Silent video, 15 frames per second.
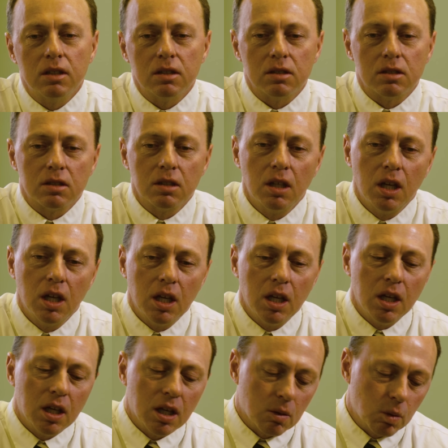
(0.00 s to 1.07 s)
is
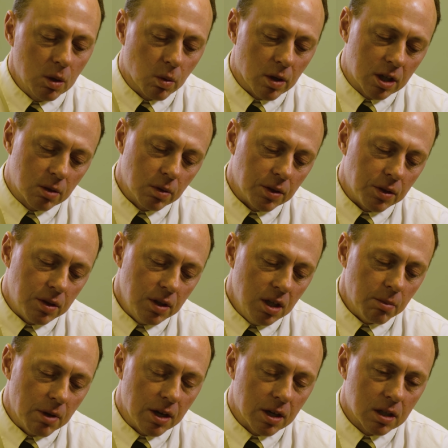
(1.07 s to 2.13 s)
we worked with the
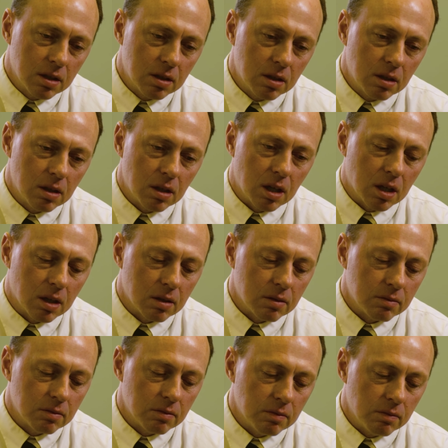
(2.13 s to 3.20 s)
American
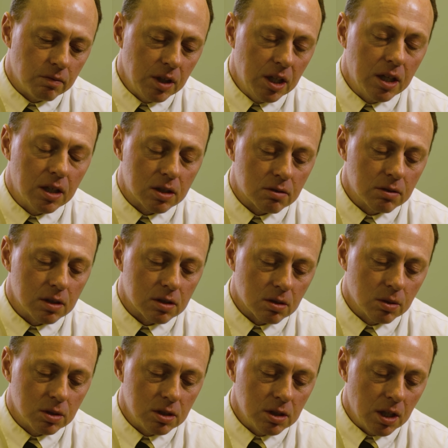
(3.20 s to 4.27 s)
Feed Industry
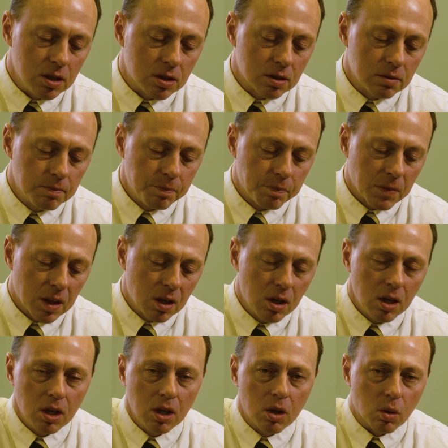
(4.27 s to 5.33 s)
Association,
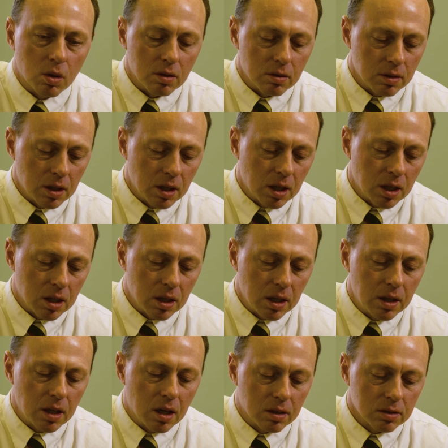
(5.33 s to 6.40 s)

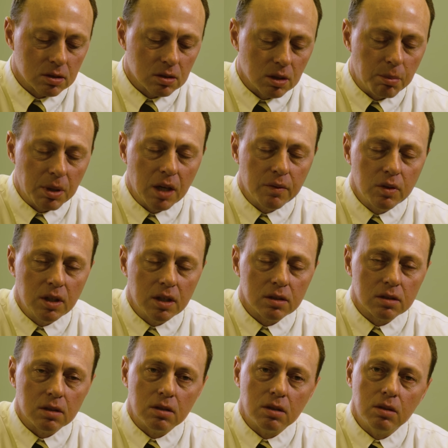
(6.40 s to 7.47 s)
and then also the Pet Food
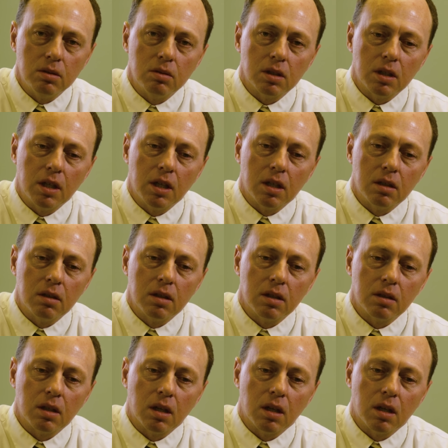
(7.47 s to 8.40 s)
Institute and